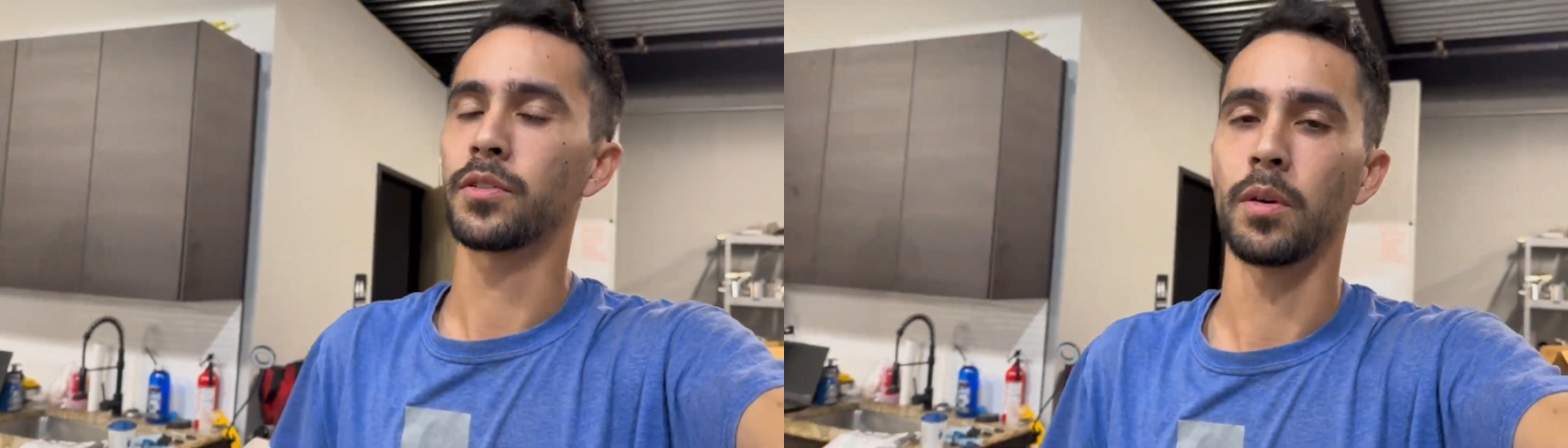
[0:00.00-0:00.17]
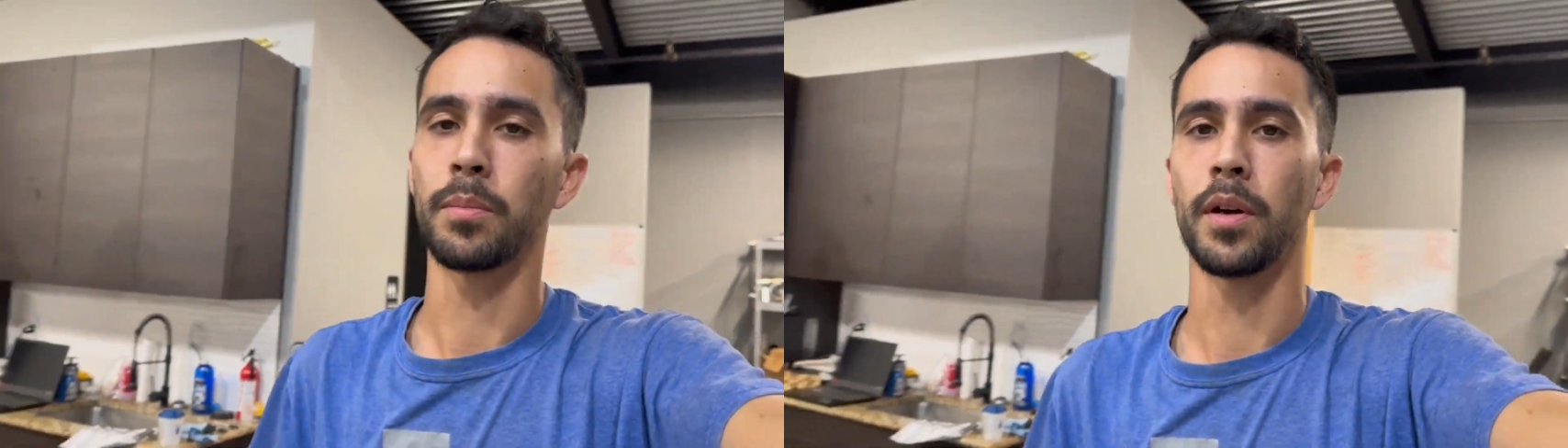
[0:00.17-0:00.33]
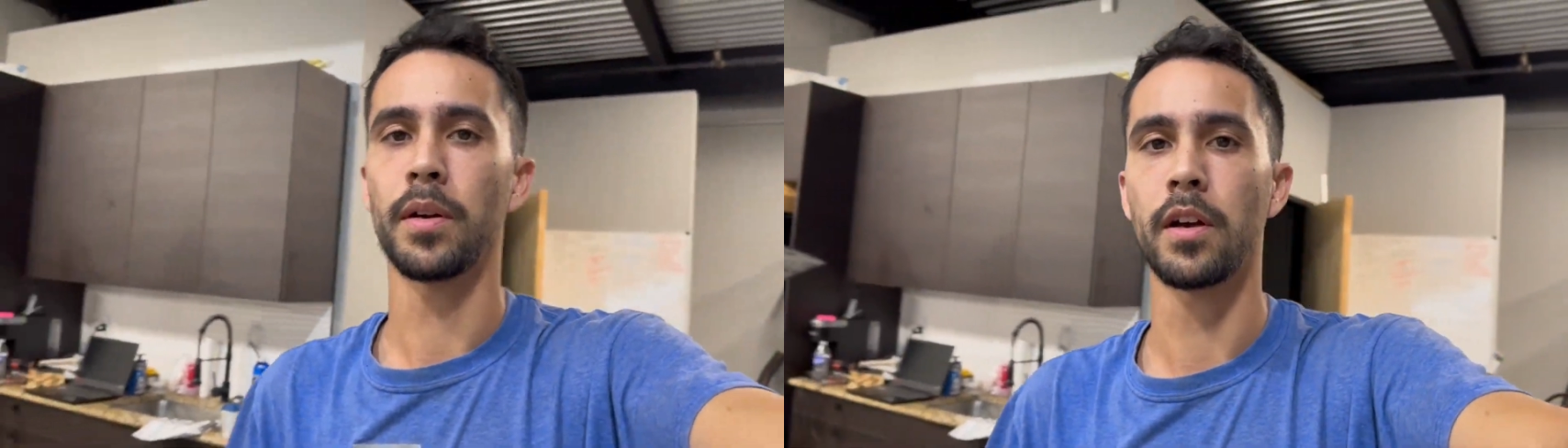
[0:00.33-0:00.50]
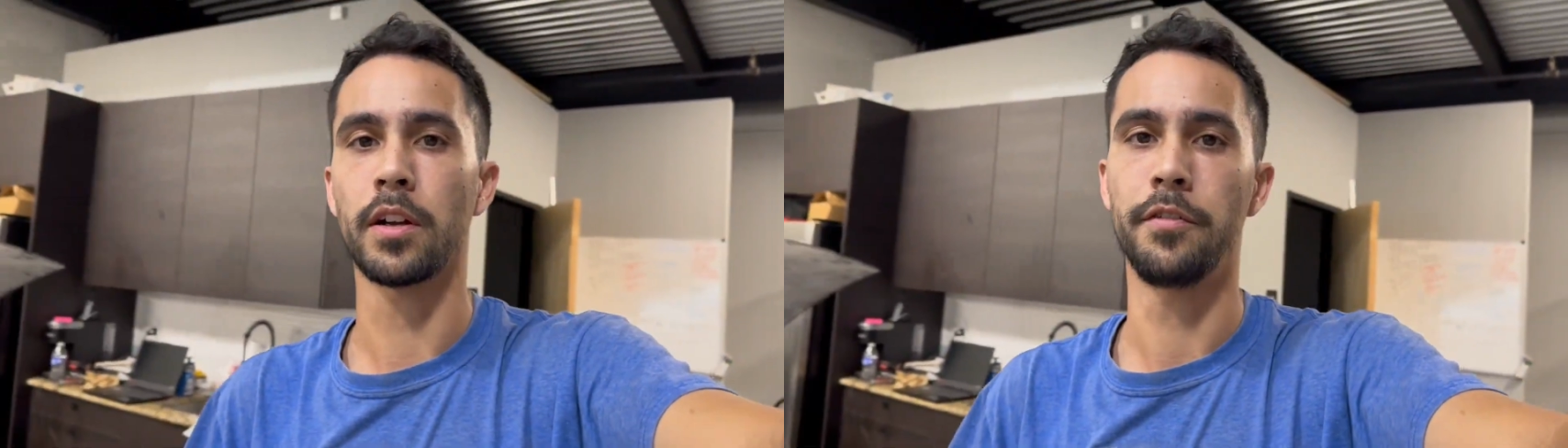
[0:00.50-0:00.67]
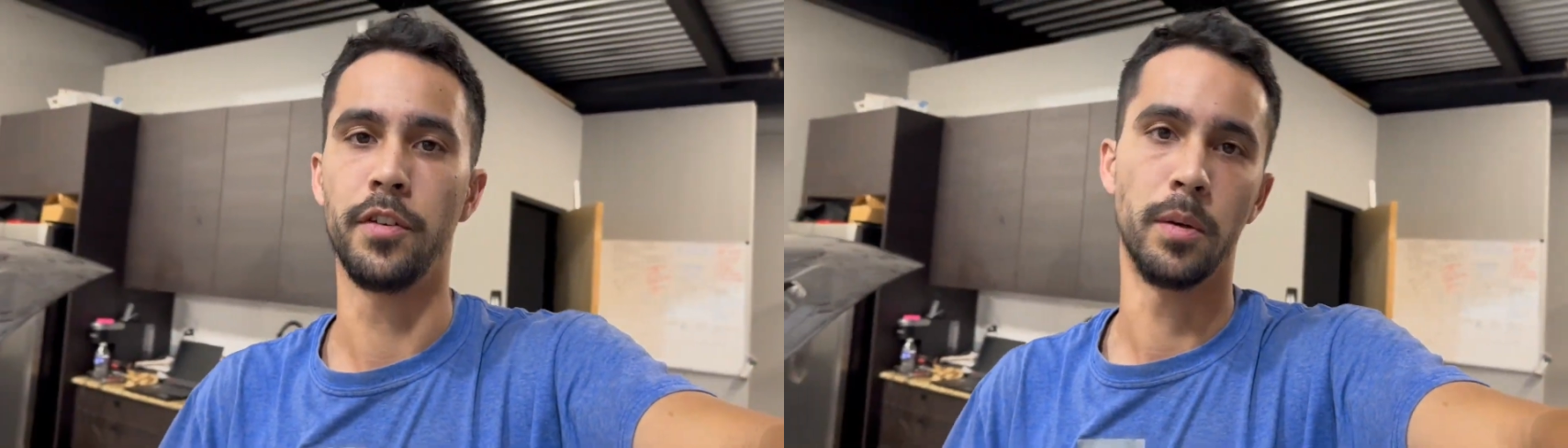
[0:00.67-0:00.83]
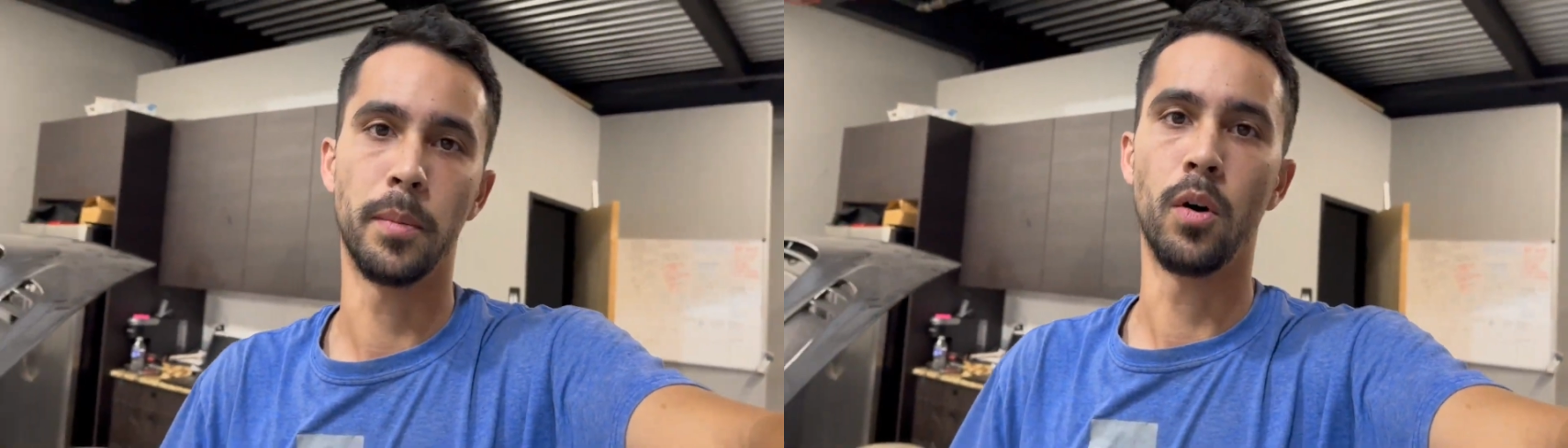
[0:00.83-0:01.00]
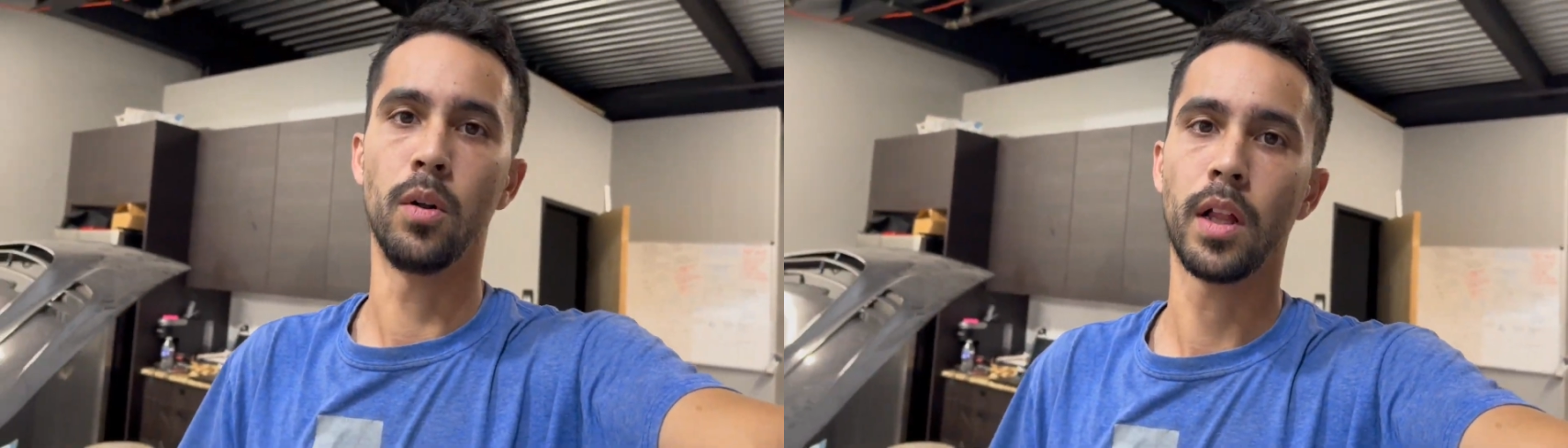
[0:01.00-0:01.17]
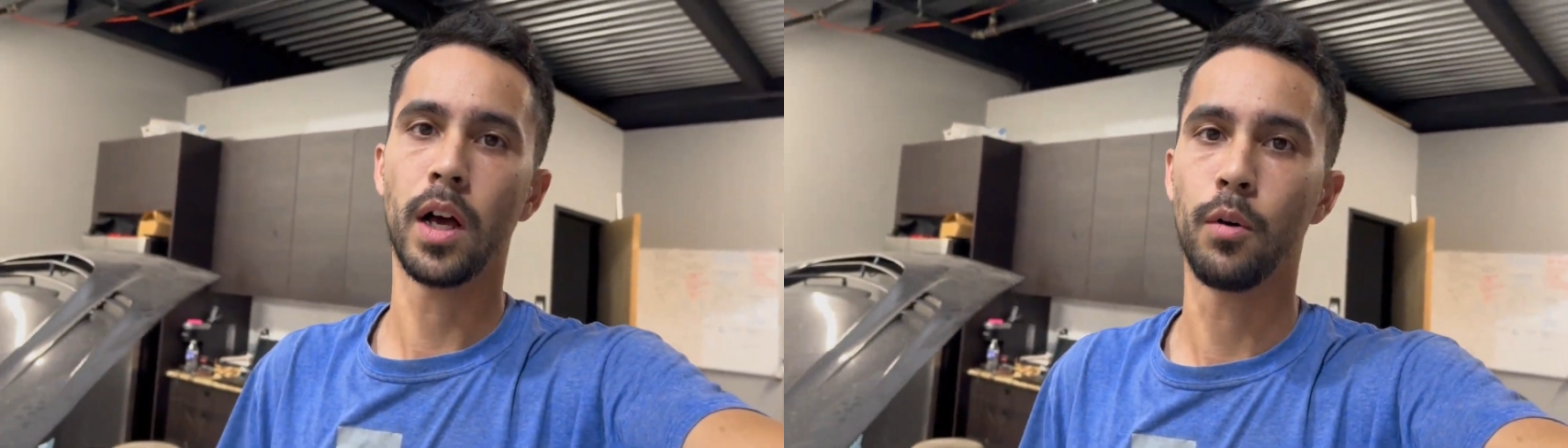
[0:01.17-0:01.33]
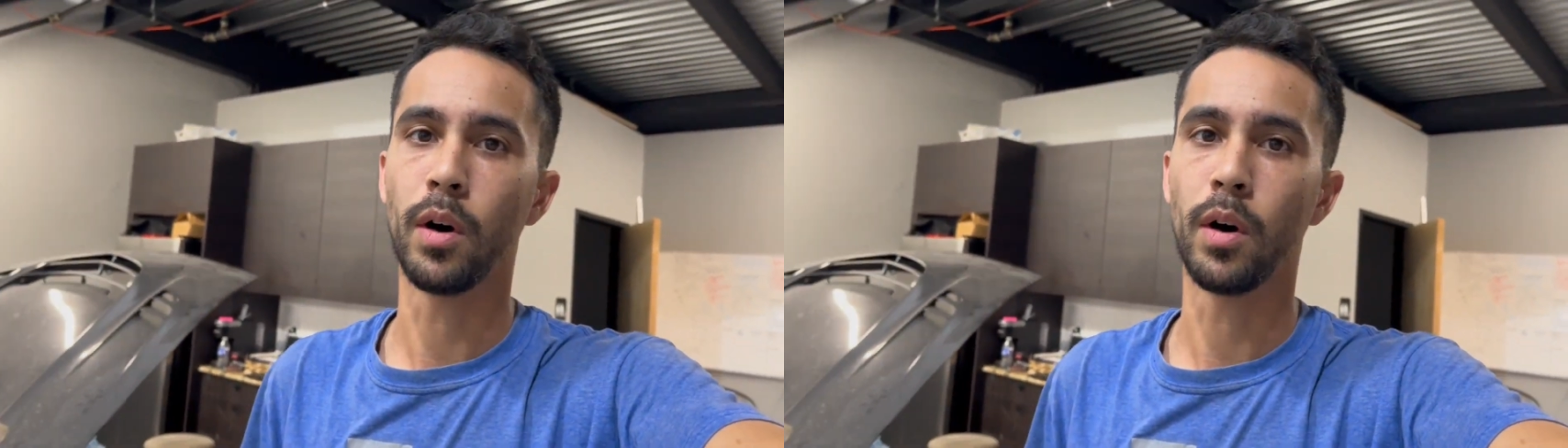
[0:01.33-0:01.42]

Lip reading: so I'm probably not going to film a whole lot